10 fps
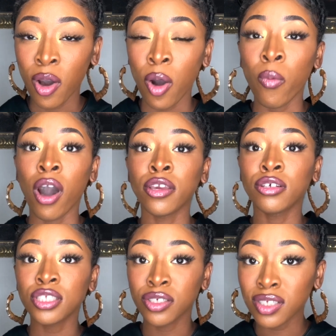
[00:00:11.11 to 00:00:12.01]
While you're
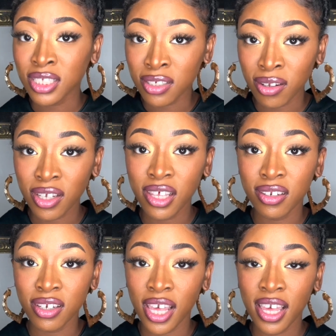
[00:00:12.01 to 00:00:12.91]
still sitting on the
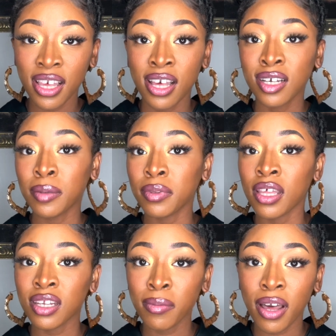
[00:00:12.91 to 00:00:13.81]
internet
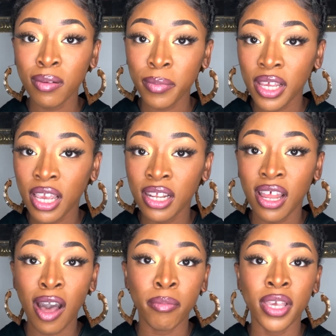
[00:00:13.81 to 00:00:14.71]
complaining about a man and
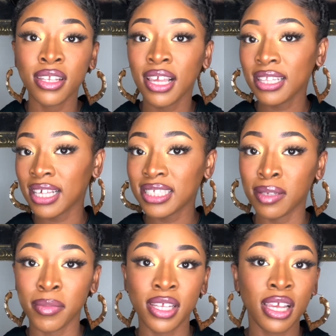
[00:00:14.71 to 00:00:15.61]
how men ain't this
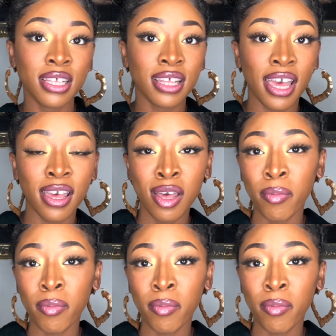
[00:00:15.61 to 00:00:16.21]
and men ain't that,